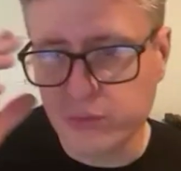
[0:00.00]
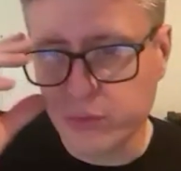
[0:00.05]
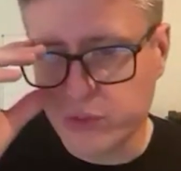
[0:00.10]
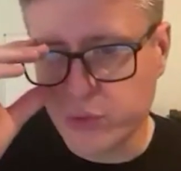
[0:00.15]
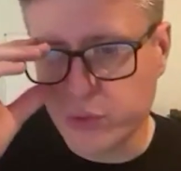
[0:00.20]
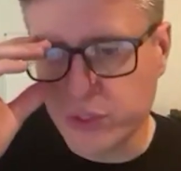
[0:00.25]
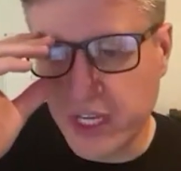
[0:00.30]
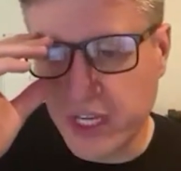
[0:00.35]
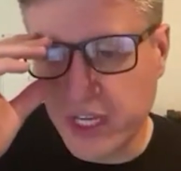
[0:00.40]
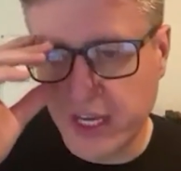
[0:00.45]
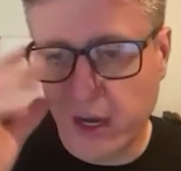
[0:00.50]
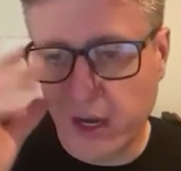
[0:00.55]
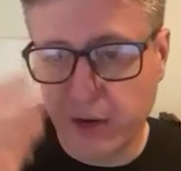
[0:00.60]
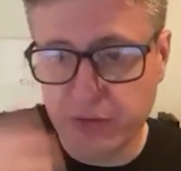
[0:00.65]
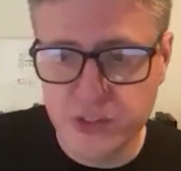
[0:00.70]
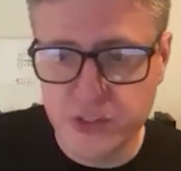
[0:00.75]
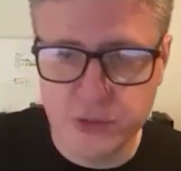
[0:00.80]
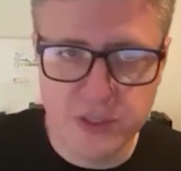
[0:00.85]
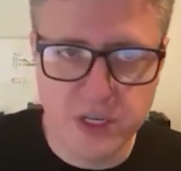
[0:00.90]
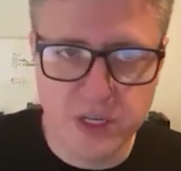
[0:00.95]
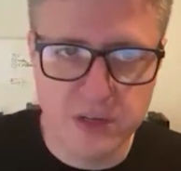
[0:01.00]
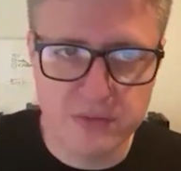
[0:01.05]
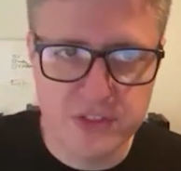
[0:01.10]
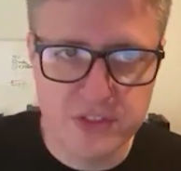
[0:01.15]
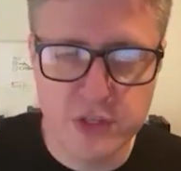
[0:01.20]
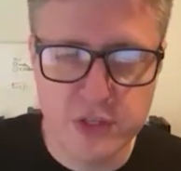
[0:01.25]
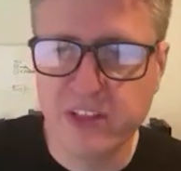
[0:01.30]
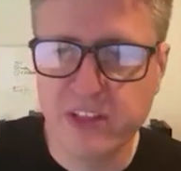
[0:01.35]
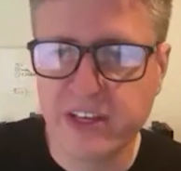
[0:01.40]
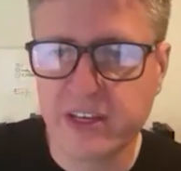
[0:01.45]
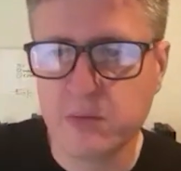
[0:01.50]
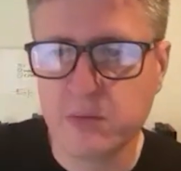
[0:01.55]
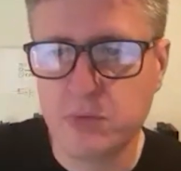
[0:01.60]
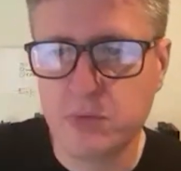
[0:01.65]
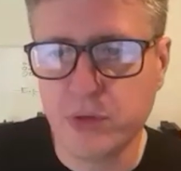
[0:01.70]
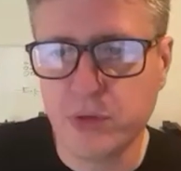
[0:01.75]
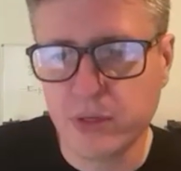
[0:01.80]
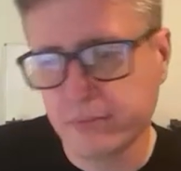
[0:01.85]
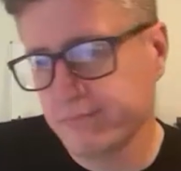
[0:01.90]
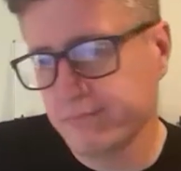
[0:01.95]
which was a offshoot of Snowflake
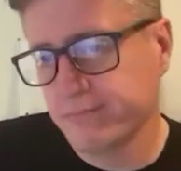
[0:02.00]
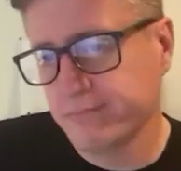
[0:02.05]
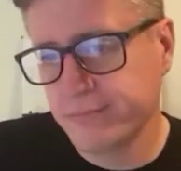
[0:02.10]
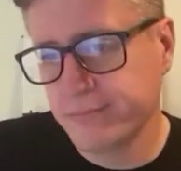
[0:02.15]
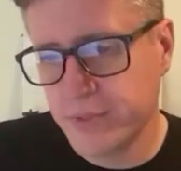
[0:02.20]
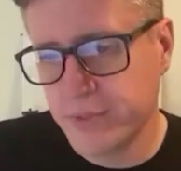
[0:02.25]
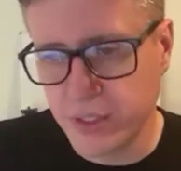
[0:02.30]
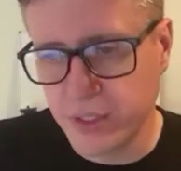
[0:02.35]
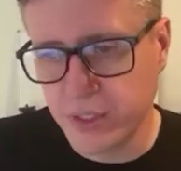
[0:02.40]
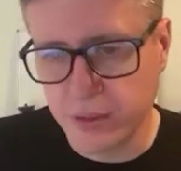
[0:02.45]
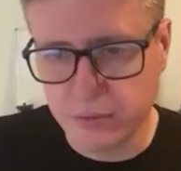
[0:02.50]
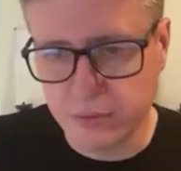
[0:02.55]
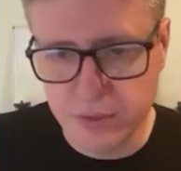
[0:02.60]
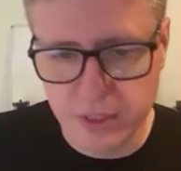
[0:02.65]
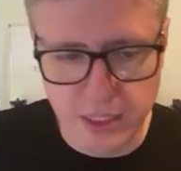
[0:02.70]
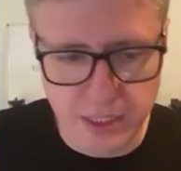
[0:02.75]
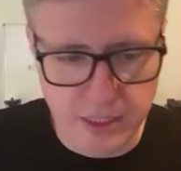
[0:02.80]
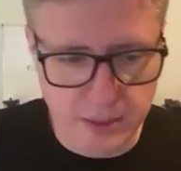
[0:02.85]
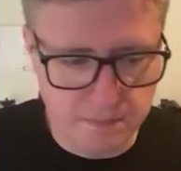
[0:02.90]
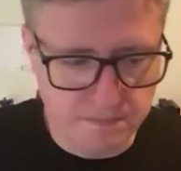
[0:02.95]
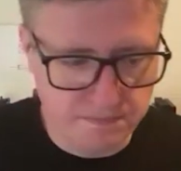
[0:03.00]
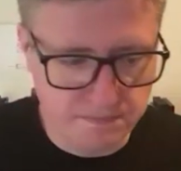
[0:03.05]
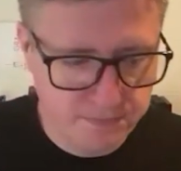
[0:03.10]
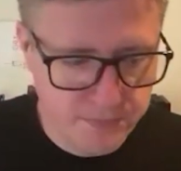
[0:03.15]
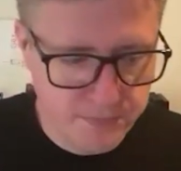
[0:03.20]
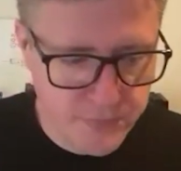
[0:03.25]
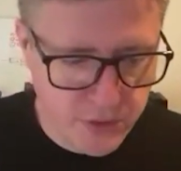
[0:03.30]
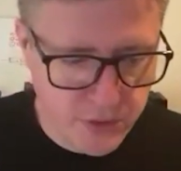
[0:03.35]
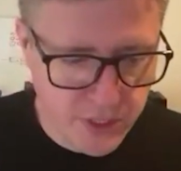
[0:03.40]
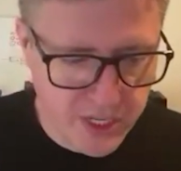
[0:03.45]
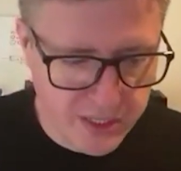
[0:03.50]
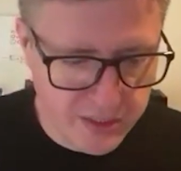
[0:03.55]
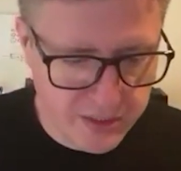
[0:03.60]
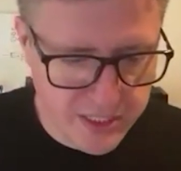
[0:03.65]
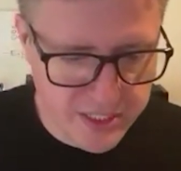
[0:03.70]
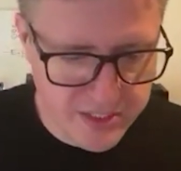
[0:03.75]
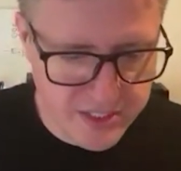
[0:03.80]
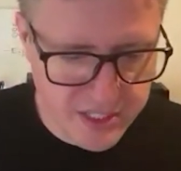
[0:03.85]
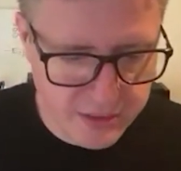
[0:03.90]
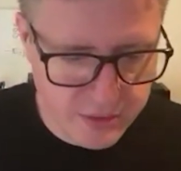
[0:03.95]
Computing. So, um, mm-hmm. so yeah, I
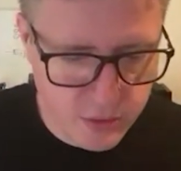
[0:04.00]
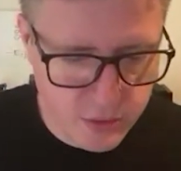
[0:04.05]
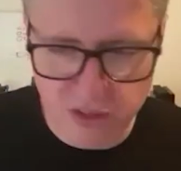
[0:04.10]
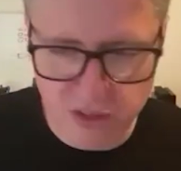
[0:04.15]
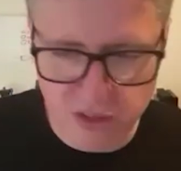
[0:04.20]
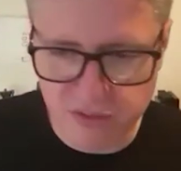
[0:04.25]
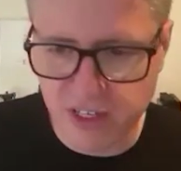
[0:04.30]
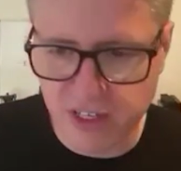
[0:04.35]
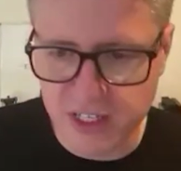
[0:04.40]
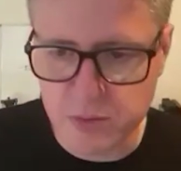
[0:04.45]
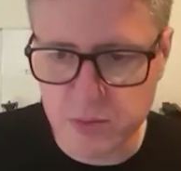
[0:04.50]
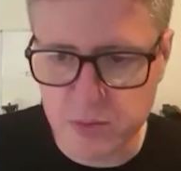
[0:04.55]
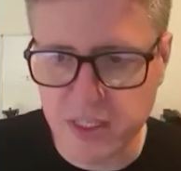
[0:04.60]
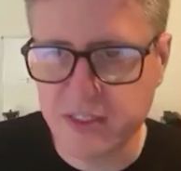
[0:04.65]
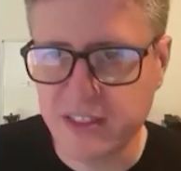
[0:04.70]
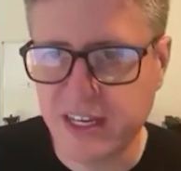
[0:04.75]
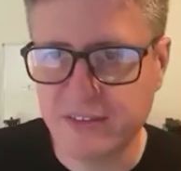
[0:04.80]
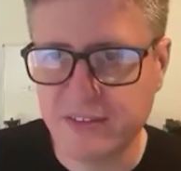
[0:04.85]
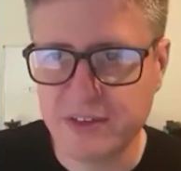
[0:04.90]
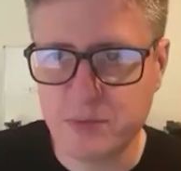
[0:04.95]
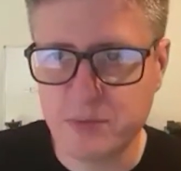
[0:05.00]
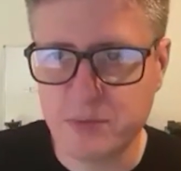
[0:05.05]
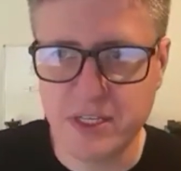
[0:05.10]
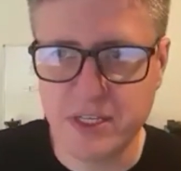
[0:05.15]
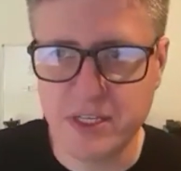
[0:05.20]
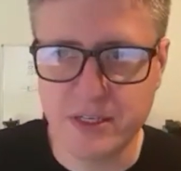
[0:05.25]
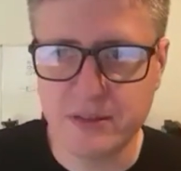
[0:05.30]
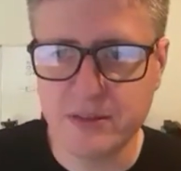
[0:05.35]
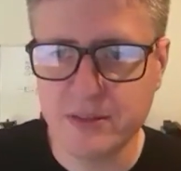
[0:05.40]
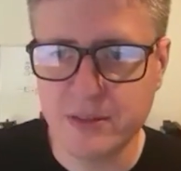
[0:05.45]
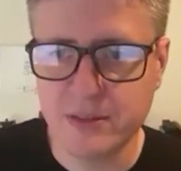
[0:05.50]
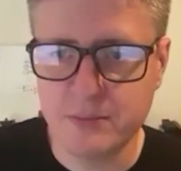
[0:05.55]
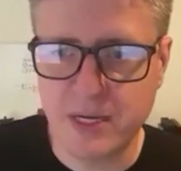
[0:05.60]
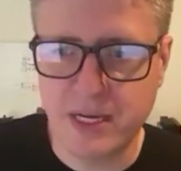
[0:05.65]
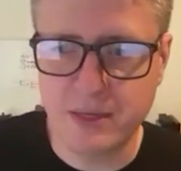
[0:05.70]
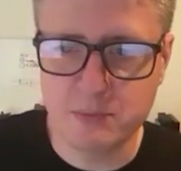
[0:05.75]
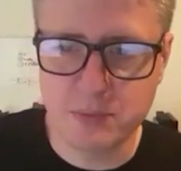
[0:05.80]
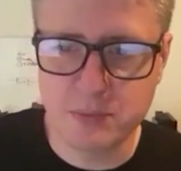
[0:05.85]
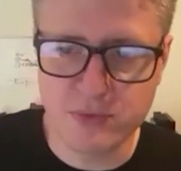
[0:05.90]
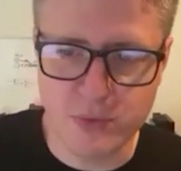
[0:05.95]
guess that qualifies me to have an opinion
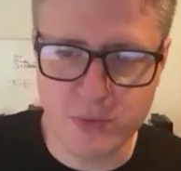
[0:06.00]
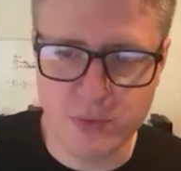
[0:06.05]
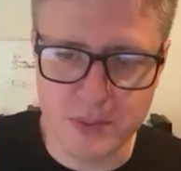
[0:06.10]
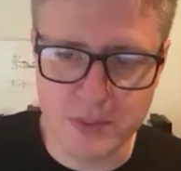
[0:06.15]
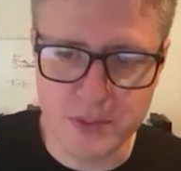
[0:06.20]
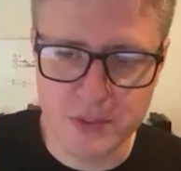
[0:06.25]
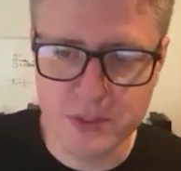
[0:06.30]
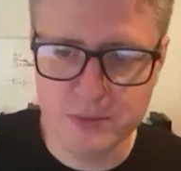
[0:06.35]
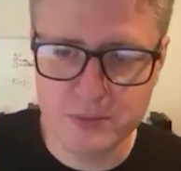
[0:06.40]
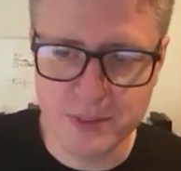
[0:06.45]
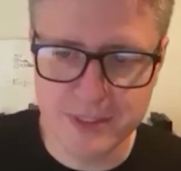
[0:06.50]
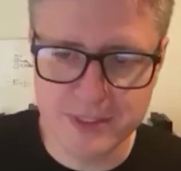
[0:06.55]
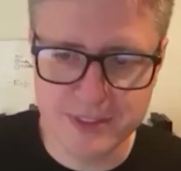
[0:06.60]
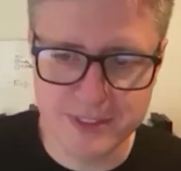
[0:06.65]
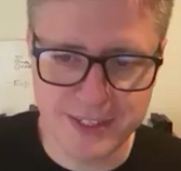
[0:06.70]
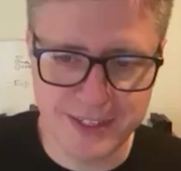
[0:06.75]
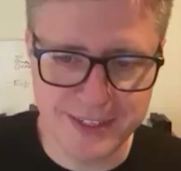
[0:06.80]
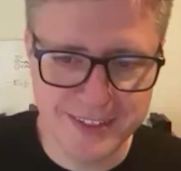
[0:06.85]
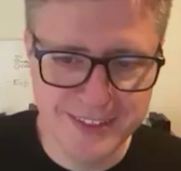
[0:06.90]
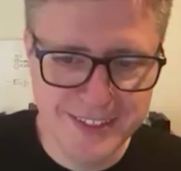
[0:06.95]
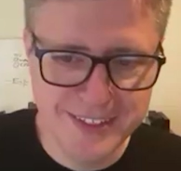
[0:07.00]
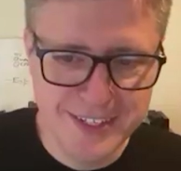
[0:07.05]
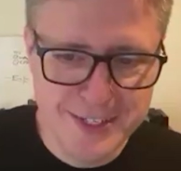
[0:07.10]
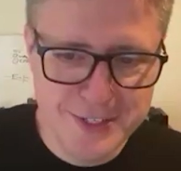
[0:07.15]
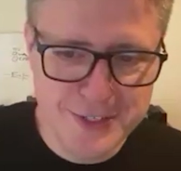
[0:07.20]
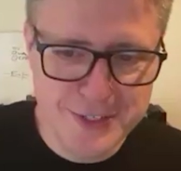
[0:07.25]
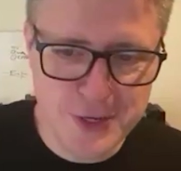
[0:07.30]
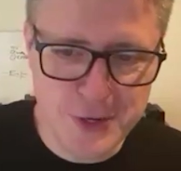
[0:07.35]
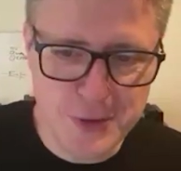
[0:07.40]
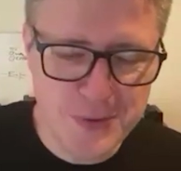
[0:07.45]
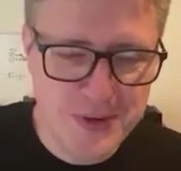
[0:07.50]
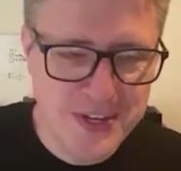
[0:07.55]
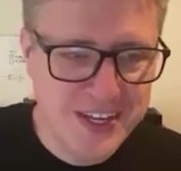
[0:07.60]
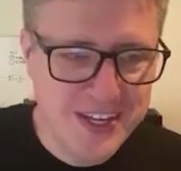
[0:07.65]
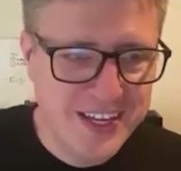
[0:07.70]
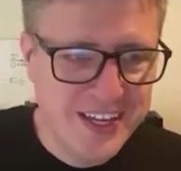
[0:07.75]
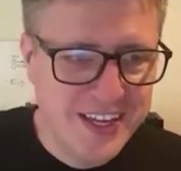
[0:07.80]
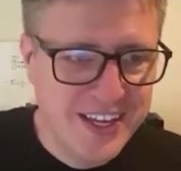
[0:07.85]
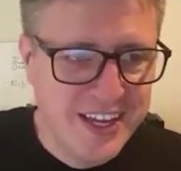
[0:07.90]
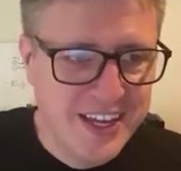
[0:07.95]
about performance. Mm-hmm. But uh, so,
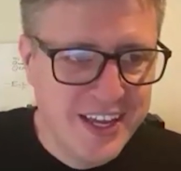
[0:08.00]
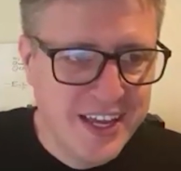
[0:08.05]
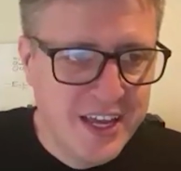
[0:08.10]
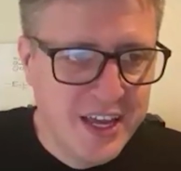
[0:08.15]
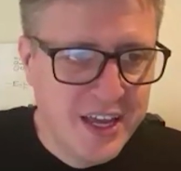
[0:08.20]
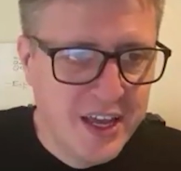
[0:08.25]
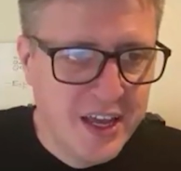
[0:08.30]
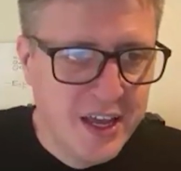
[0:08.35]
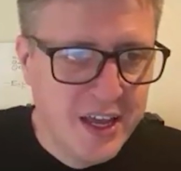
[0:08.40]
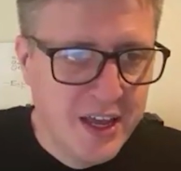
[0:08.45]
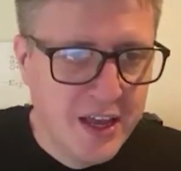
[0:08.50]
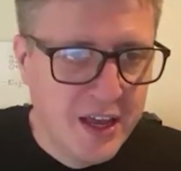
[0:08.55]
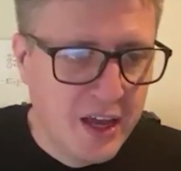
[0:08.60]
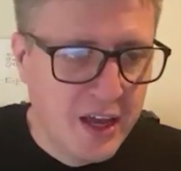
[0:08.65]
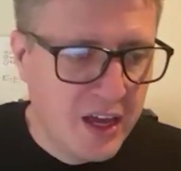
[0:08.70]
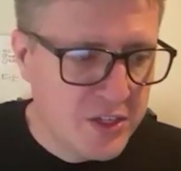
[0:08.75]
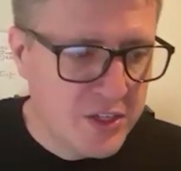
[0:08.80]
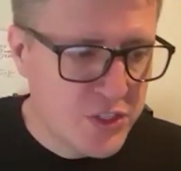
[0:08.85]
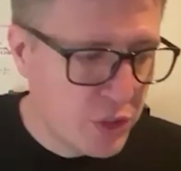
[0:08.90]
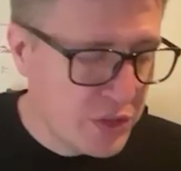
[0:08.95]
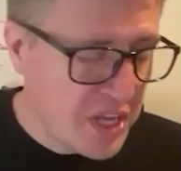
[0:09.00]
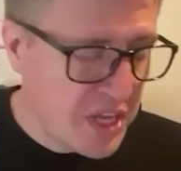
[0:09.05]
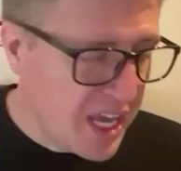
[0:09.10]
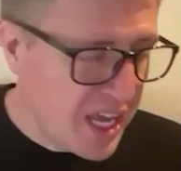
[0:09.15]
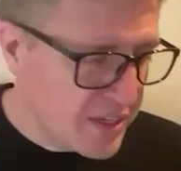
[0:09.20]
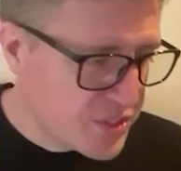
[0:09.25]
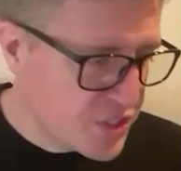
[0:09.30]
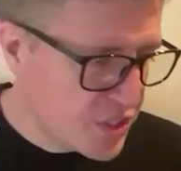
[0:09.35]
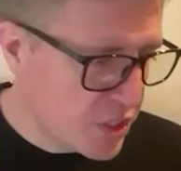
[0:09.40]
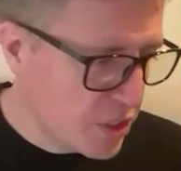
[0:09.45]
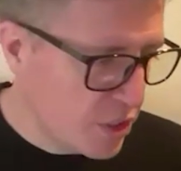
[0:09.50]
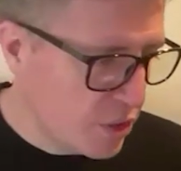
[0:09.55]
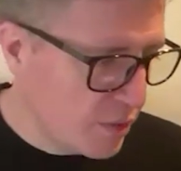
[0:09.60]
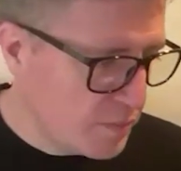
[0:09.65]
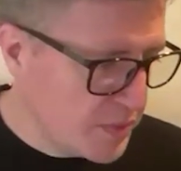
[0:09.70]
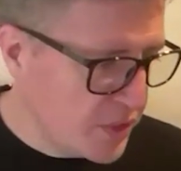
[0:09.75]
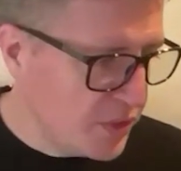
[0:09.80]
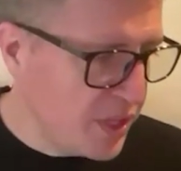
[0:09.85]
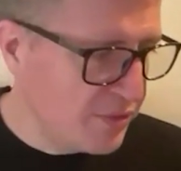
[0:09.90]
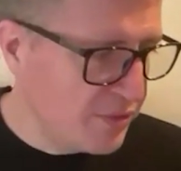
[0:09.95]
uh, so yeah, so I've
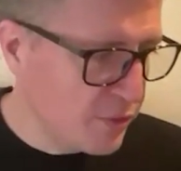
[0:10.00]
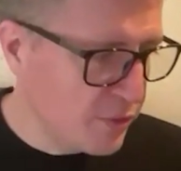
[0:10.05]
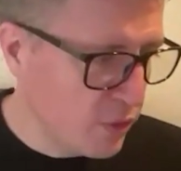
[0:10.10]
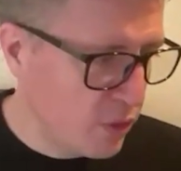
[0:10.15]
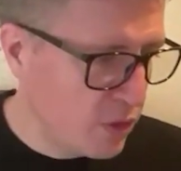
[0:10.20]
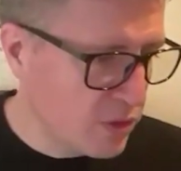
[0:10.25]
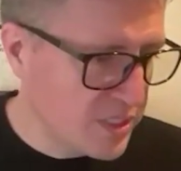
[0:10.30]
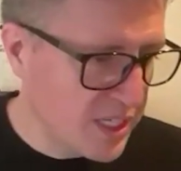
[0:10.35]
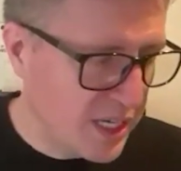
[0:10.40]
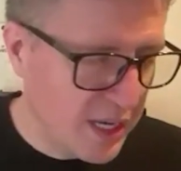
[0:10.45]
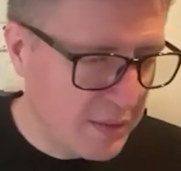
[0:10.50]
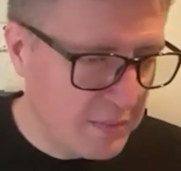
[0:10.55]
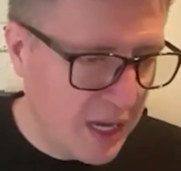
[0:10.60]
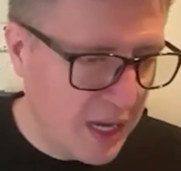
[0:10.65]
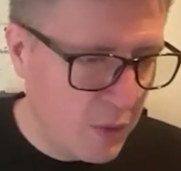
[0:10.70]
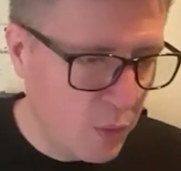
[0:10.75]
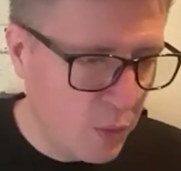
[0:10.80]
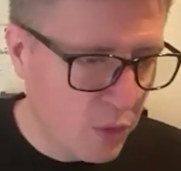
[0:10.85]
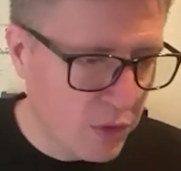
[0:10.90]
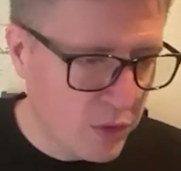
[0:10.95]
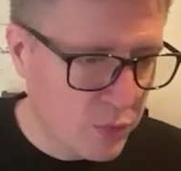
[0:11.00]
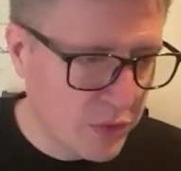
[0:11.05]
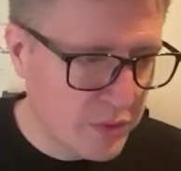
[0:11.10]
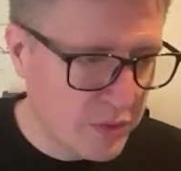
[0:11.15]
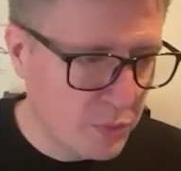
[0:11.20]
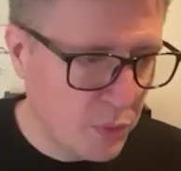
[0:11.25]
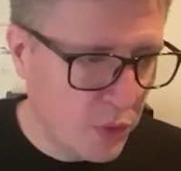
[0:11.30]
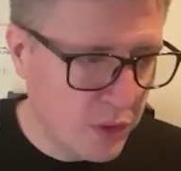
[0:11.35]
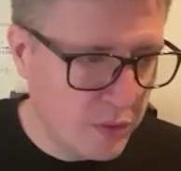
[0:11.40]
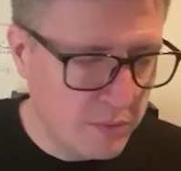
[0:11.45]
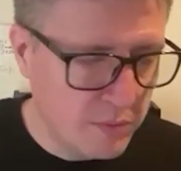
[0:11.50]
been doing that for a long time. I worked with one,